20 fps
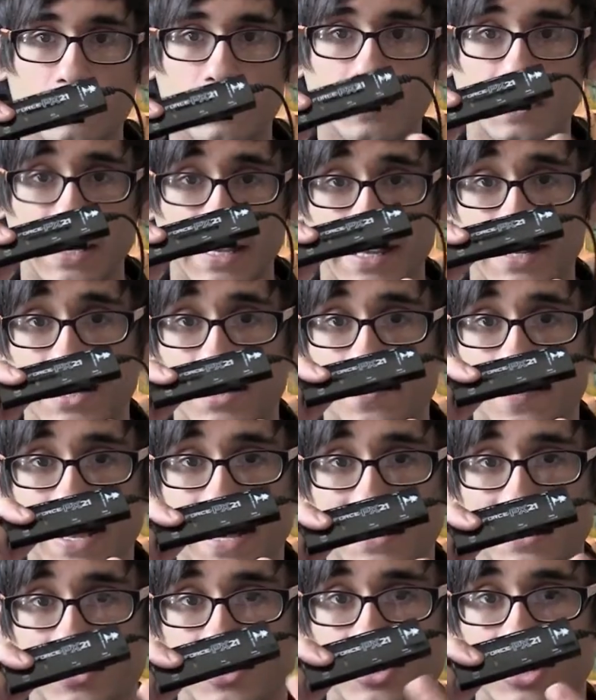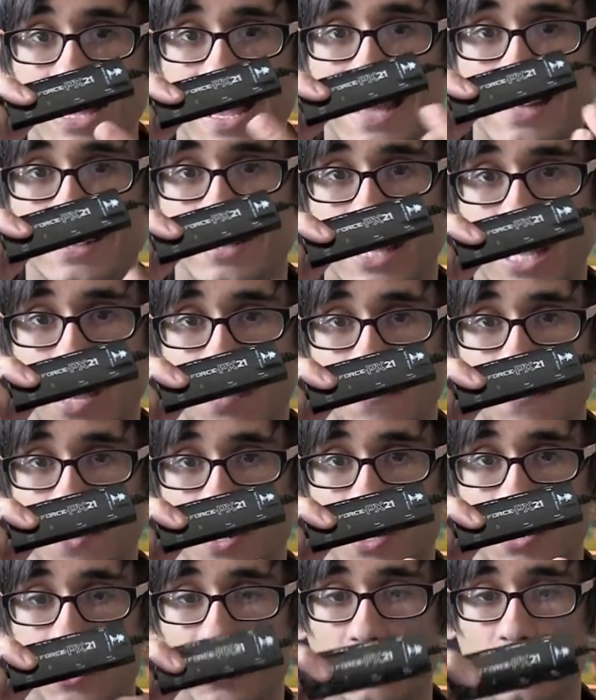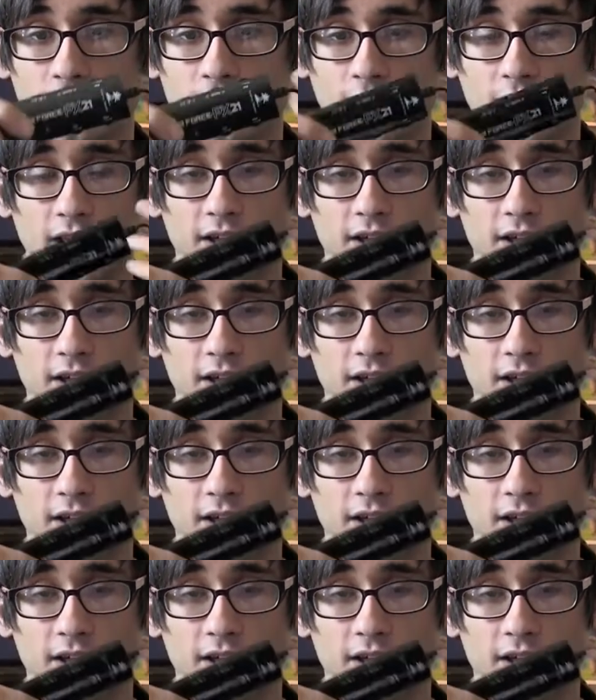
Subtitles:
The independent chat and game volume